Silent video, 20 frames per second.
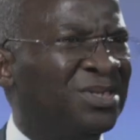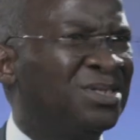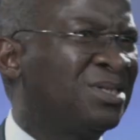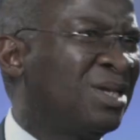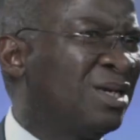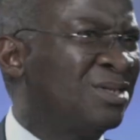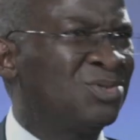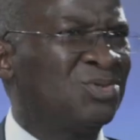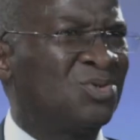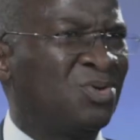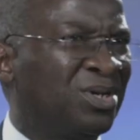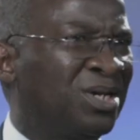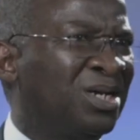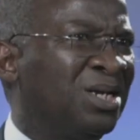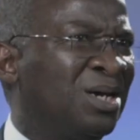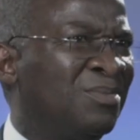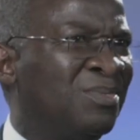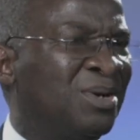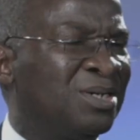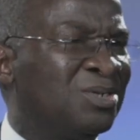starts talking
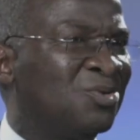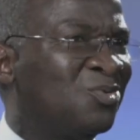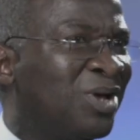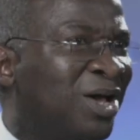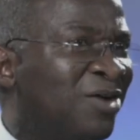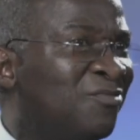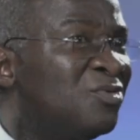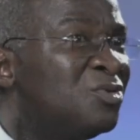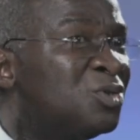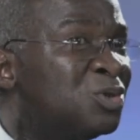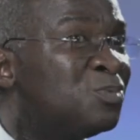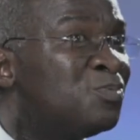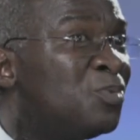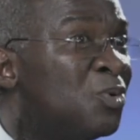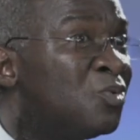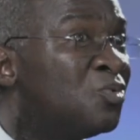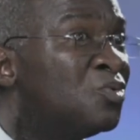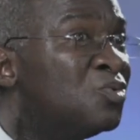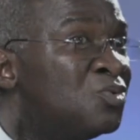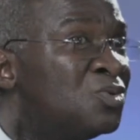about it, we haven't
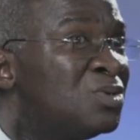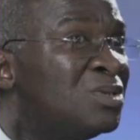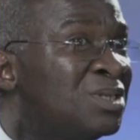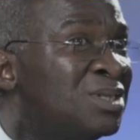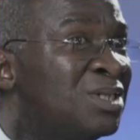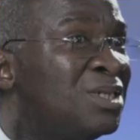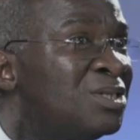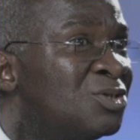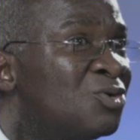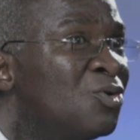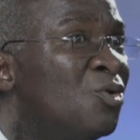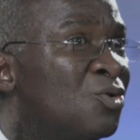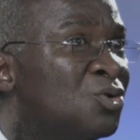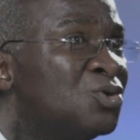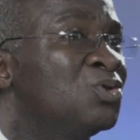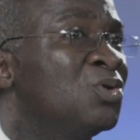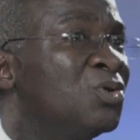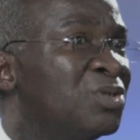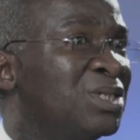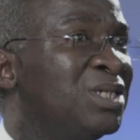spoken this
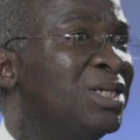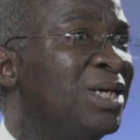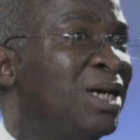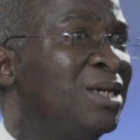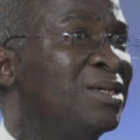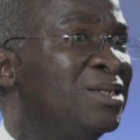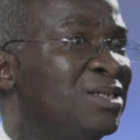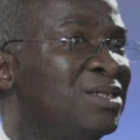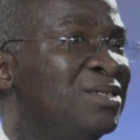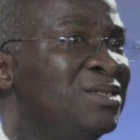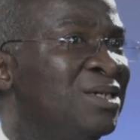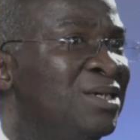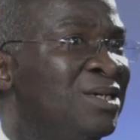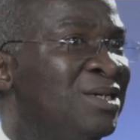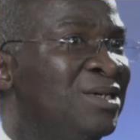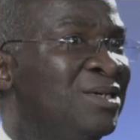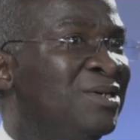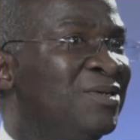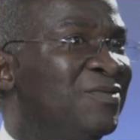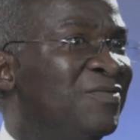consciously and this
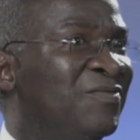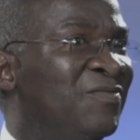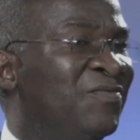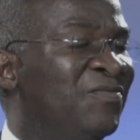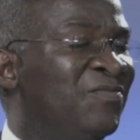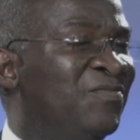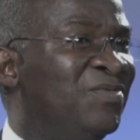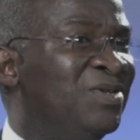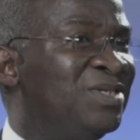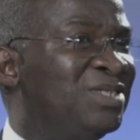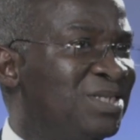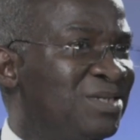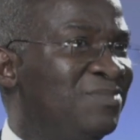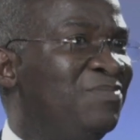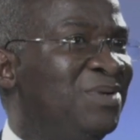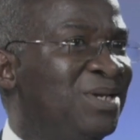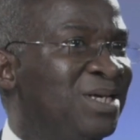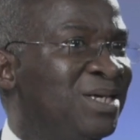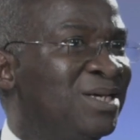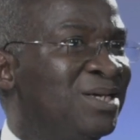
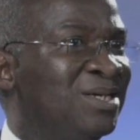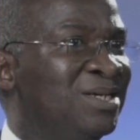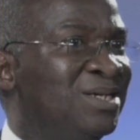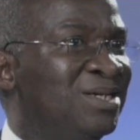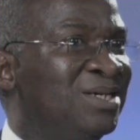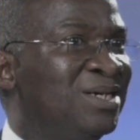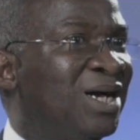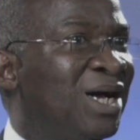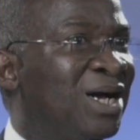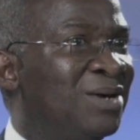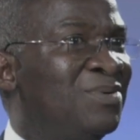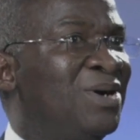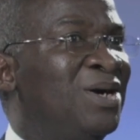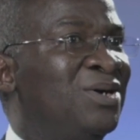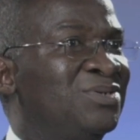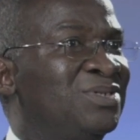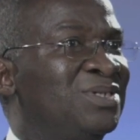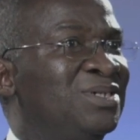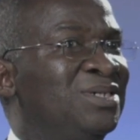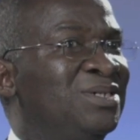visibly
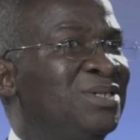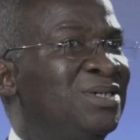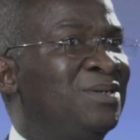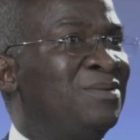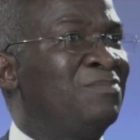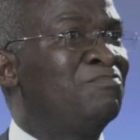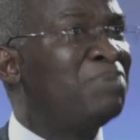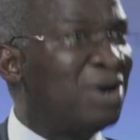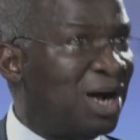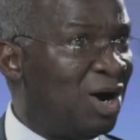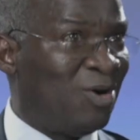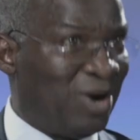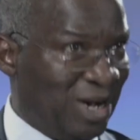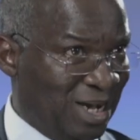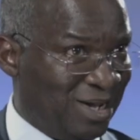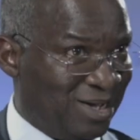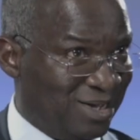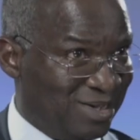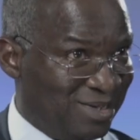about power.